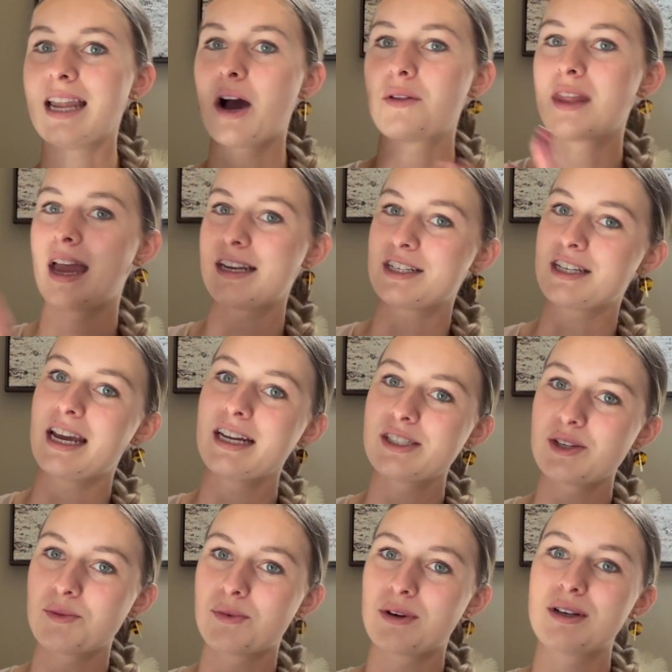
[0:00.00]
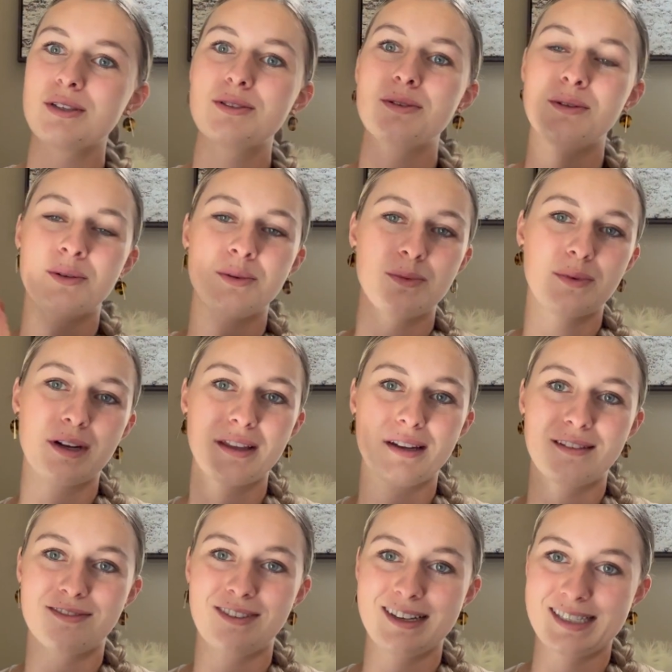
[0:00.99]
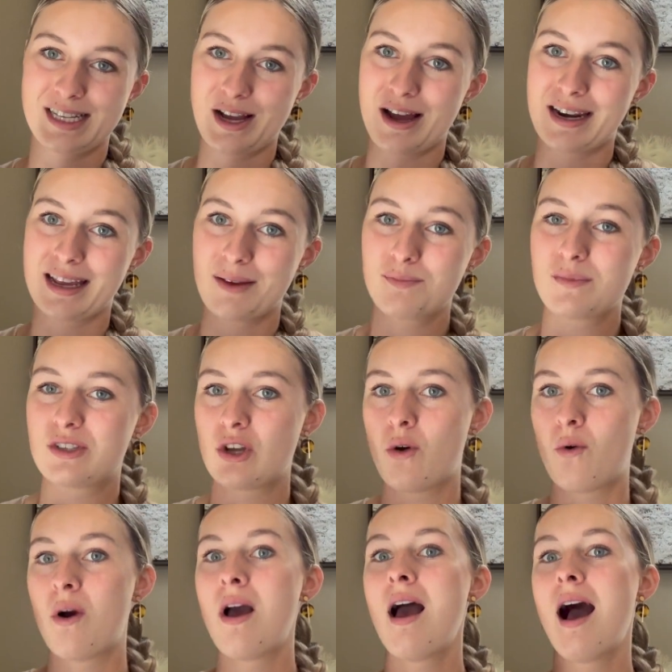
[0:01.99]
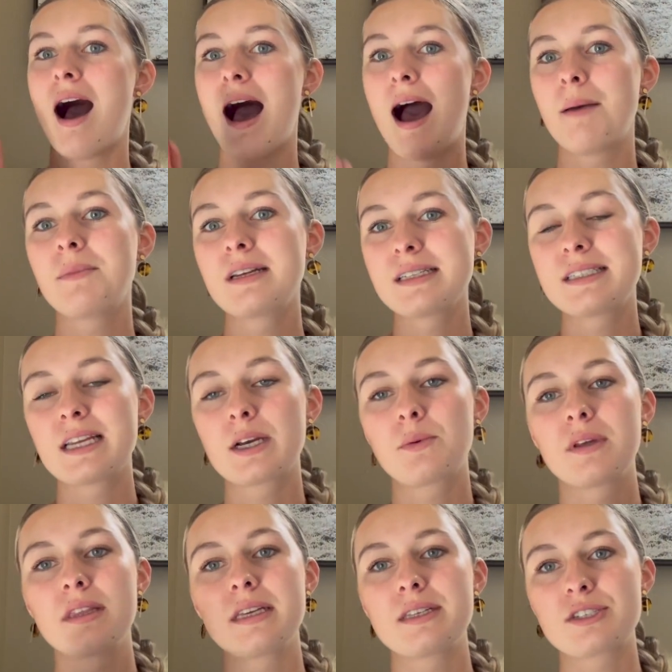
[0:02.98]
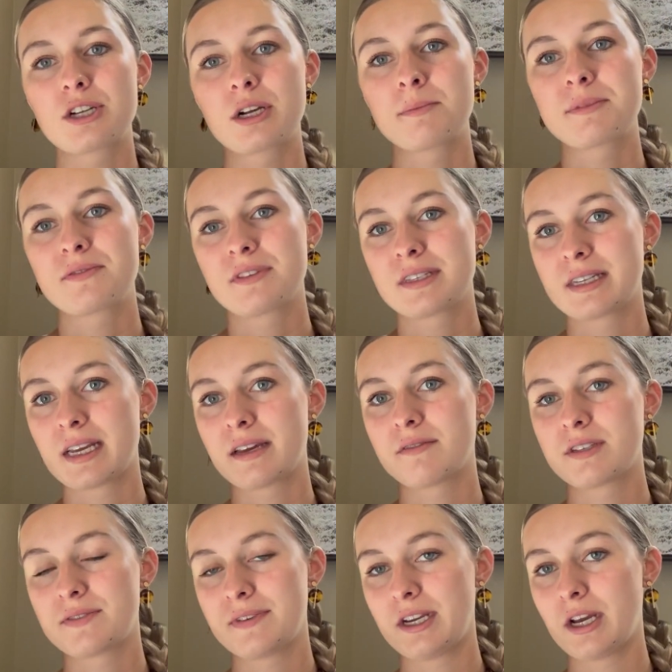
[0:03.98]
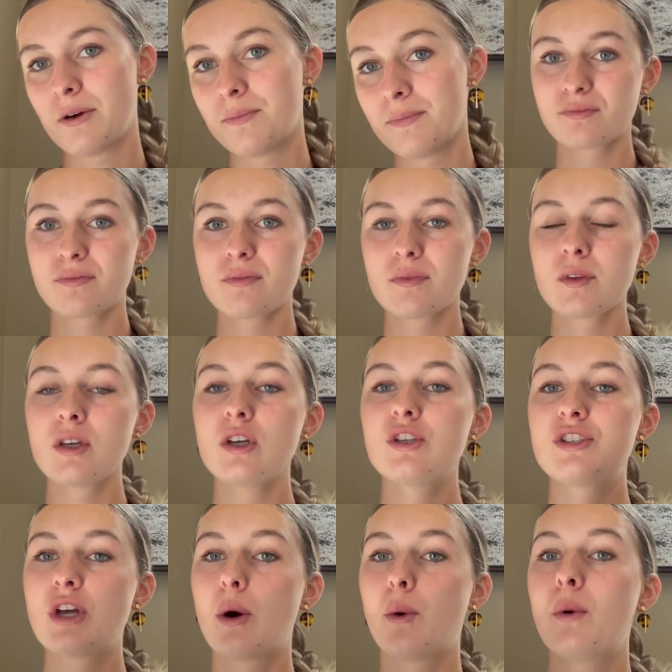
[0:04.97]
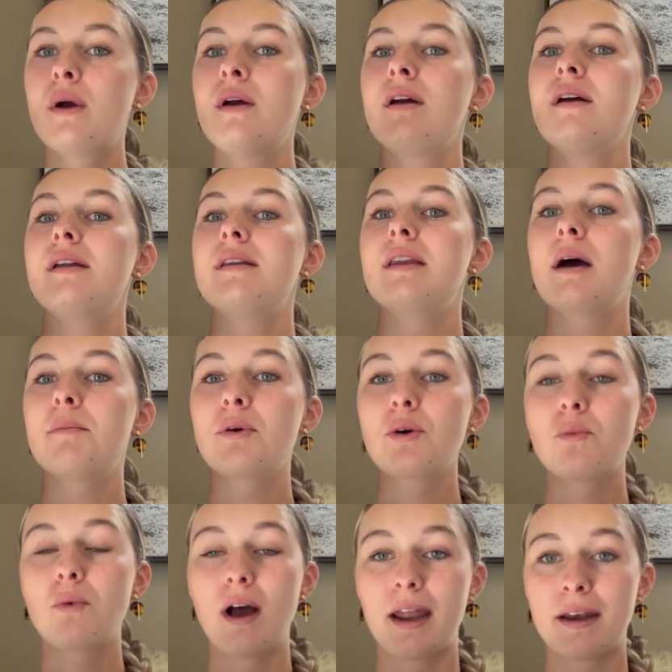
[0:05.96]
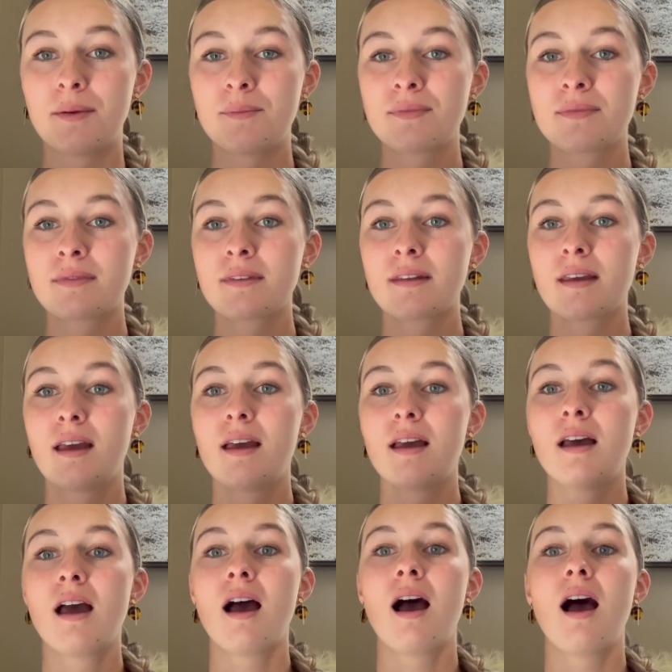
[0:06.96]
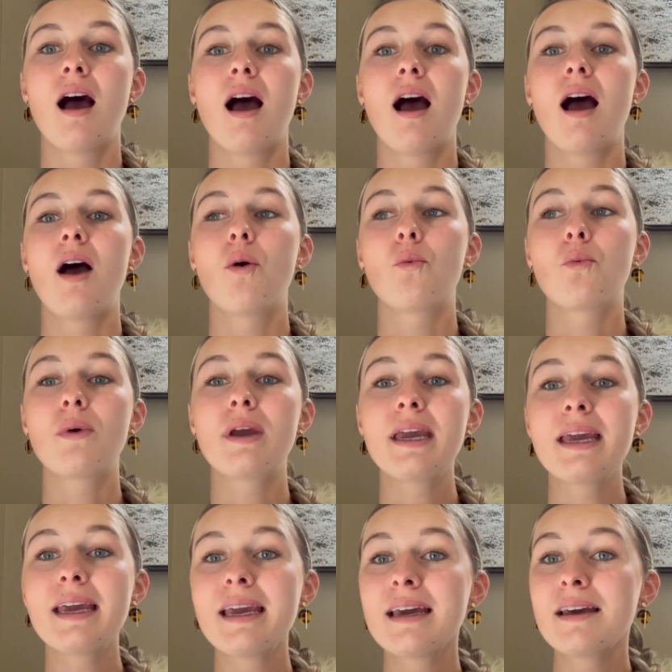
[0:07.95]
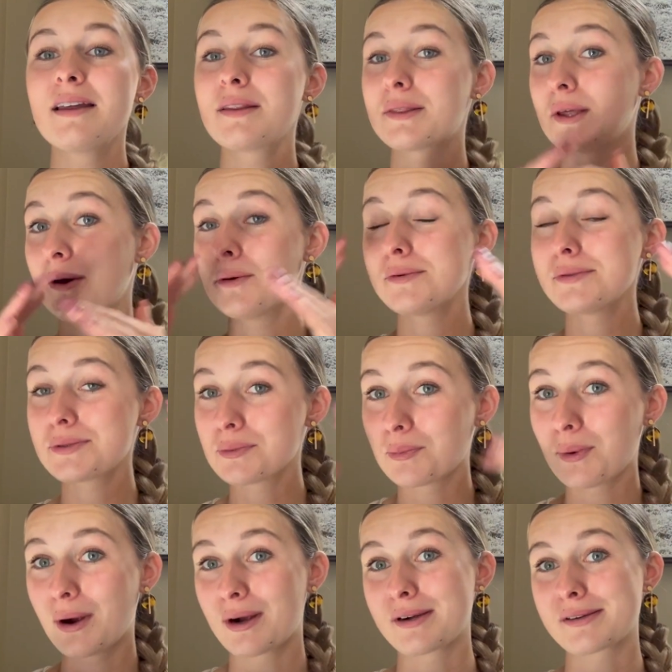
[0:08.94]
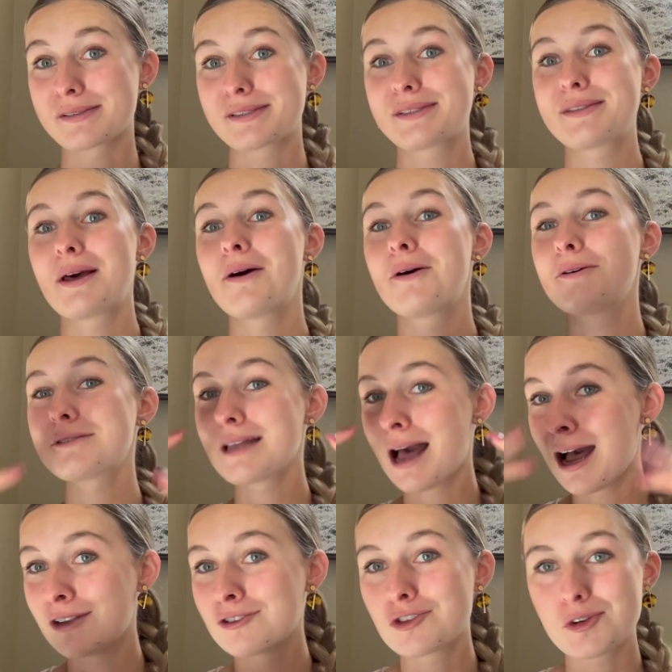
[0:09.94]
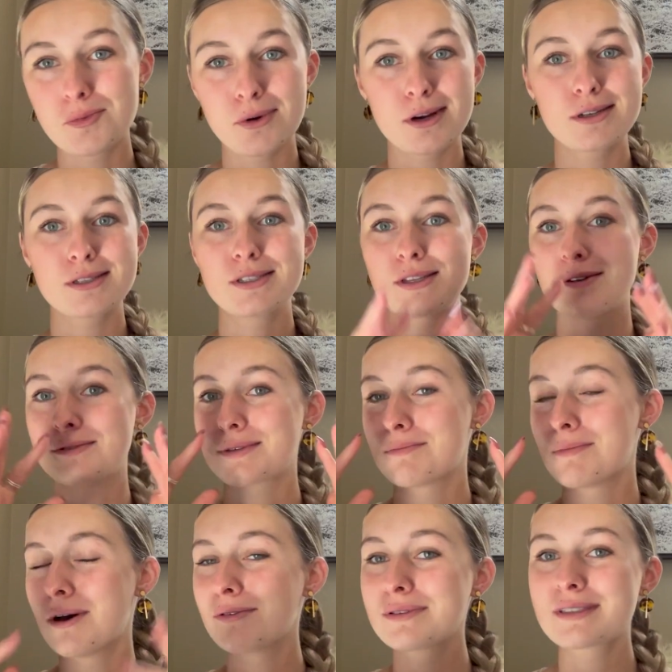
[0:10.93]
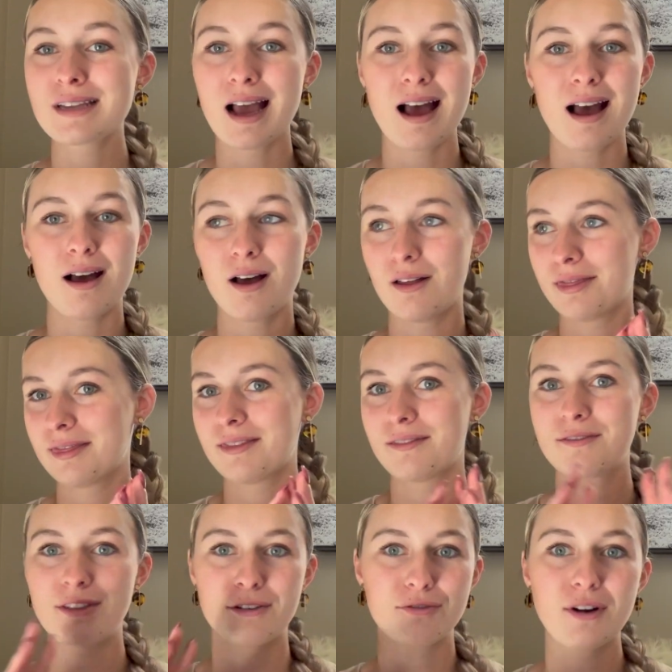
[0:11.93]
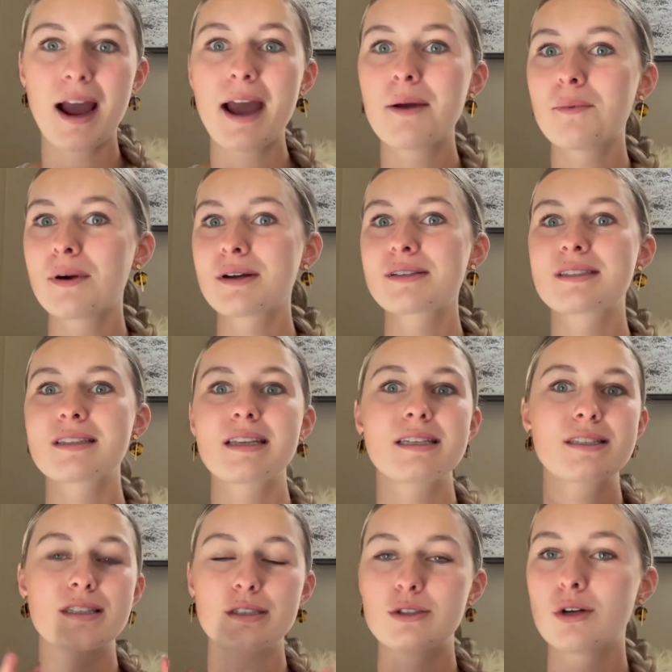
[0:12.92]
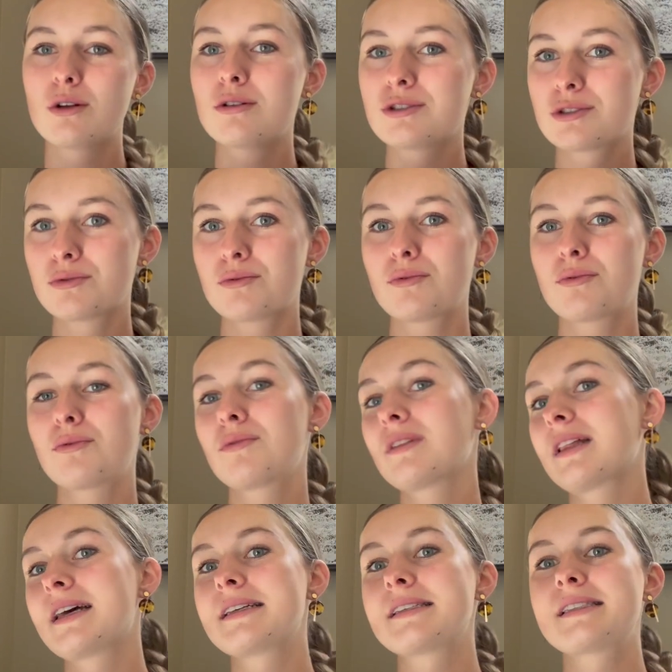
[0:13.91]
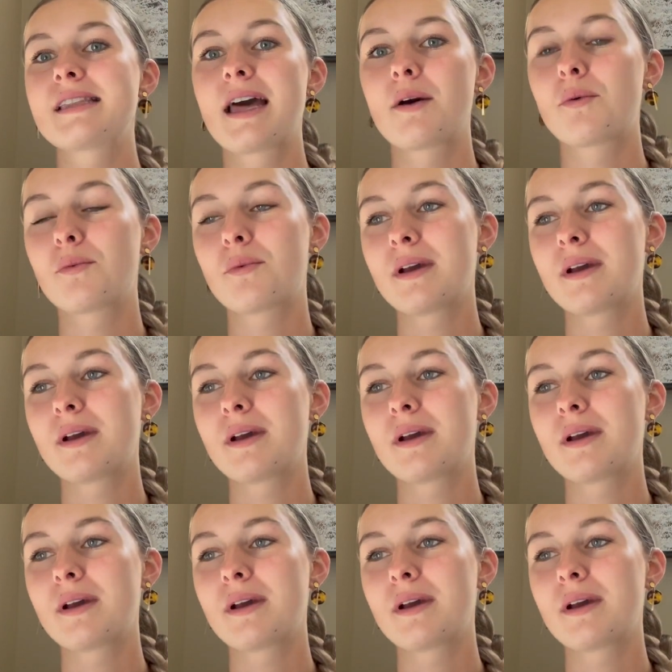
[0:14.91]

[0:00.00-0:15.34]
in the education world, we're a little fuzzy on it. So I'm gonna stick with these terms for the sake of this video. So number one, those words, those 100 words, the Fry words list, the Dolch list that